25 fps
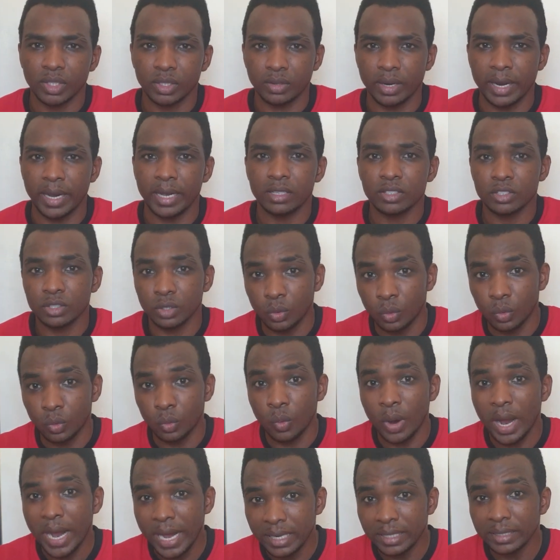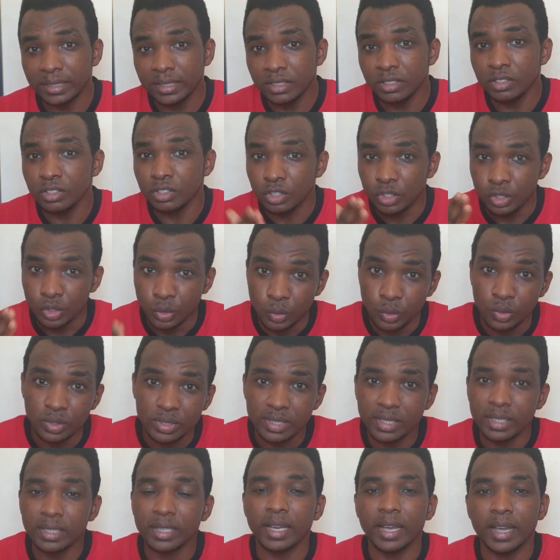right? So while it is
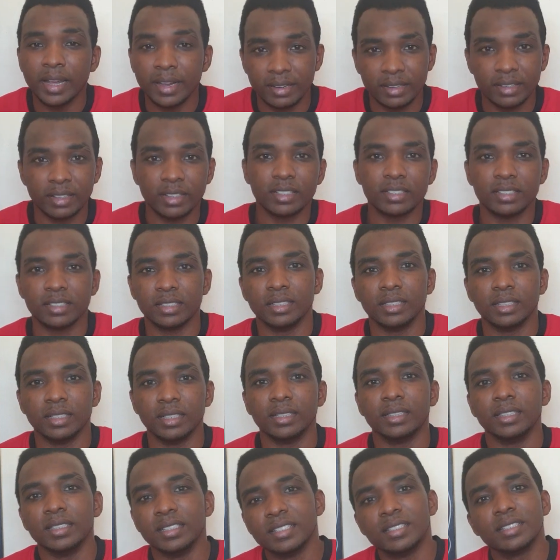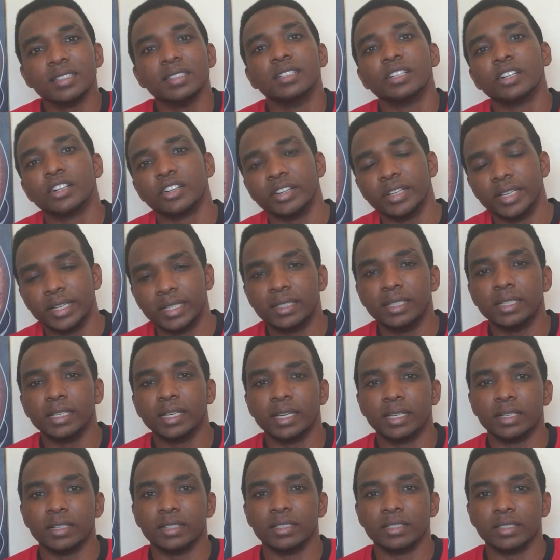using energy, it is still creating
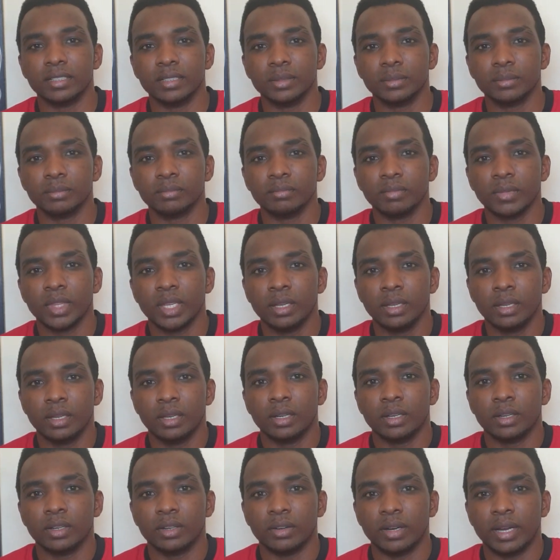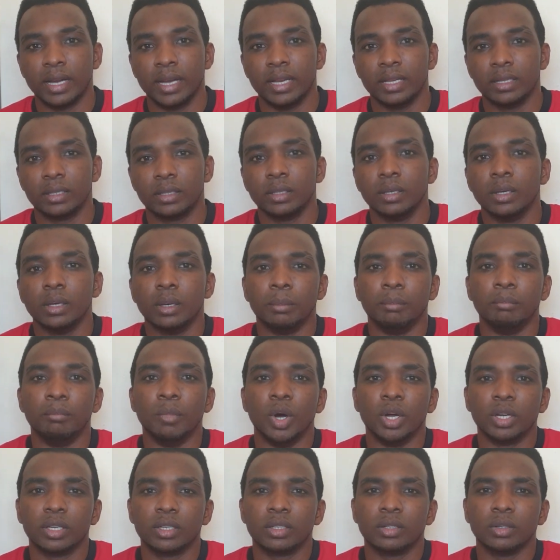energy, right?
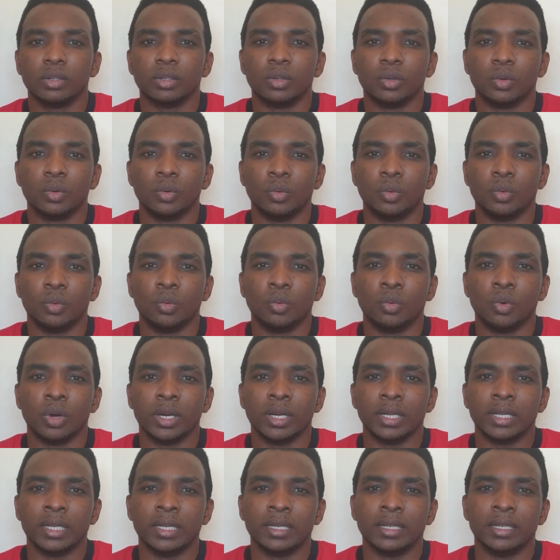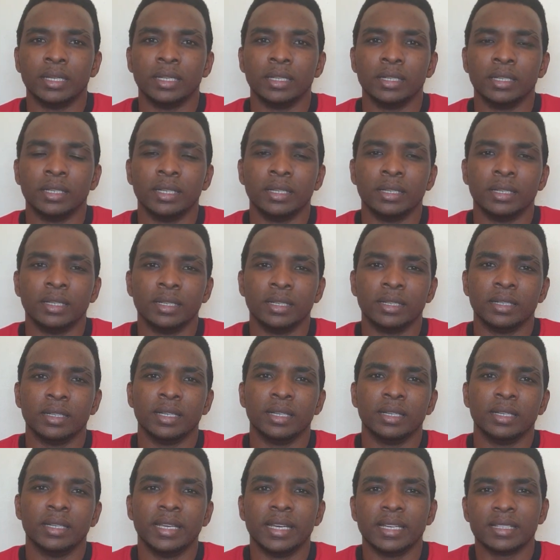But the, the, the,
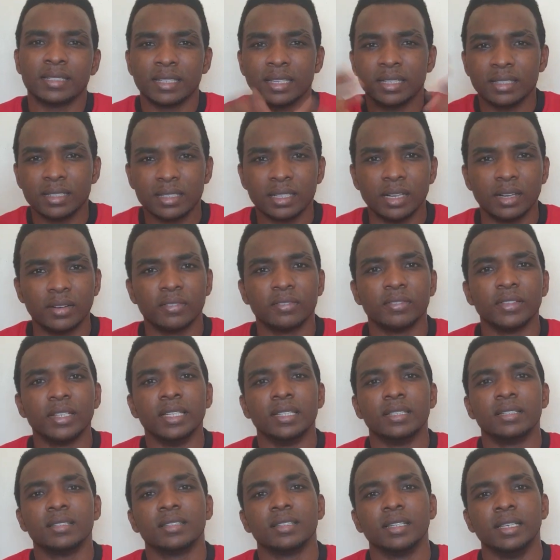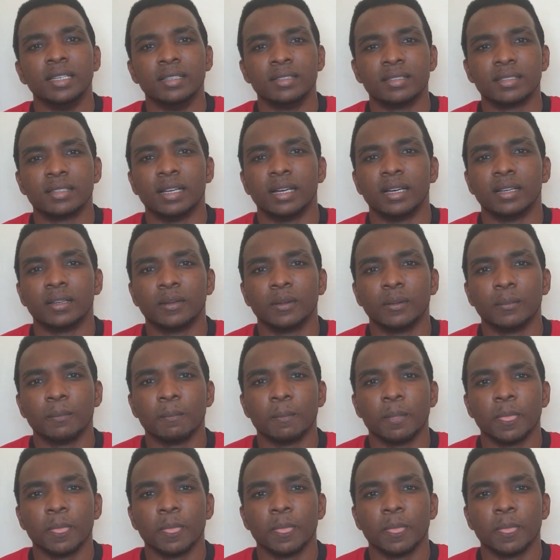the, the essence of this is that